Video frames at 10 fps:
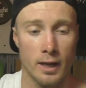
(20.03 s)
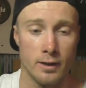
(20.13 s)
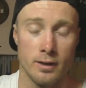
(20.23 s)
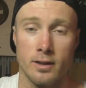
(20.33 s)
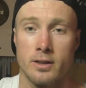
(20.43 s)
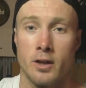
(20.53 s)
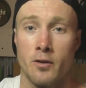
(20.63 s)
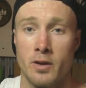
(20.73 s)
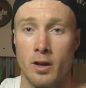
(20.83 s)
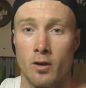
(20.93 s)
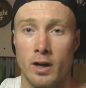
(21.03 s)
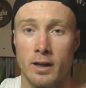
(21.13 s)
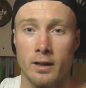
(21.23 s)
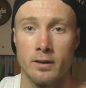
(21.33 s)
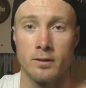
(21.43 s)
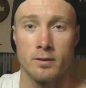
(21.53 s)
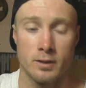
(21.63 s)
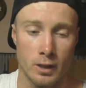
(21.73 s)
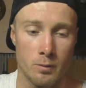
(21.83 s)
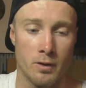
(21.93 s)
and to see what they're like and
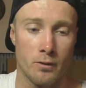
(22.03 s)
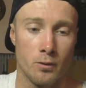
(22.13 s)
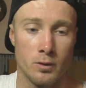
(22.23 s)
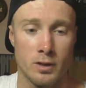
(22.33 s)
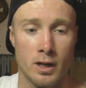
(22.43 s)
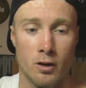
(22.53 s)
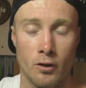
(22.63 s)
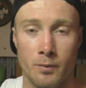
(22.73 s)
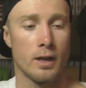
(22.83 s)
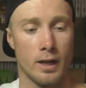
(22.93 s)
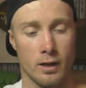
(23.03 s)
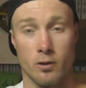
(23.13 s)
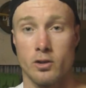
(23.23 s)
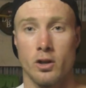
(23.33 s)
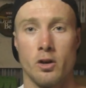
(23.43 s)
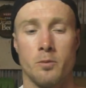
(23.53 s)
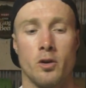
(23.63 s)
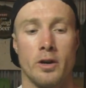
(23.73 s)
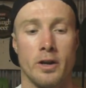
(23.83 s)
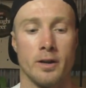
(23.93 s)
see what my thoughts are on them, and I'll show them
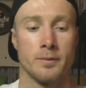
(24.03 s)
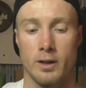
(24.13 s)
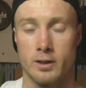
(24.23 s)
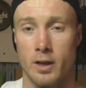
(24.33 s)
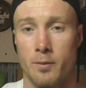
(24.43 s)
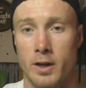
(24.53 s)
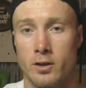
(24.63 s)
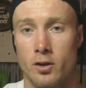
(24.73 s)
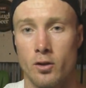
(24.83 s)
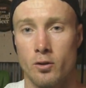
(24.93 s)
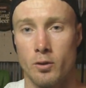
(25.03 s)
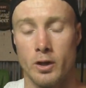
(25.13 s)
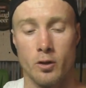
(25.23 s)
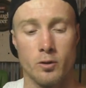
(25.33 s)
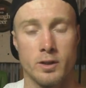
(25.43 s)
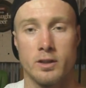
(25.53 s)
right now. Well, he sent me two reels.